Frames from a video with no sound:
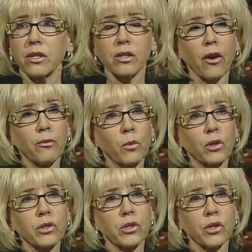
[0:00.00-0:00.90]

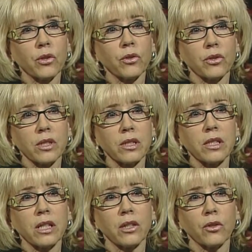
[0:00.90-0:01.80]
sophomores, juniors, and
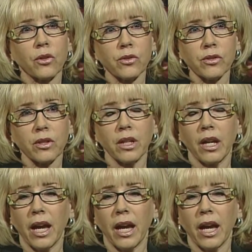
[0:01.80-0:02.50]
seniors.